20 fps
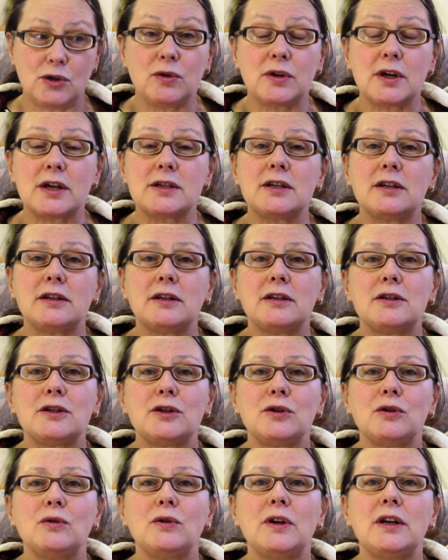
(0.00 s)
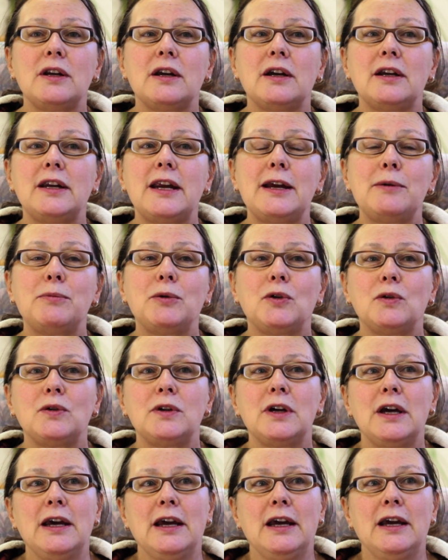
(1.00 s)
2002 enabled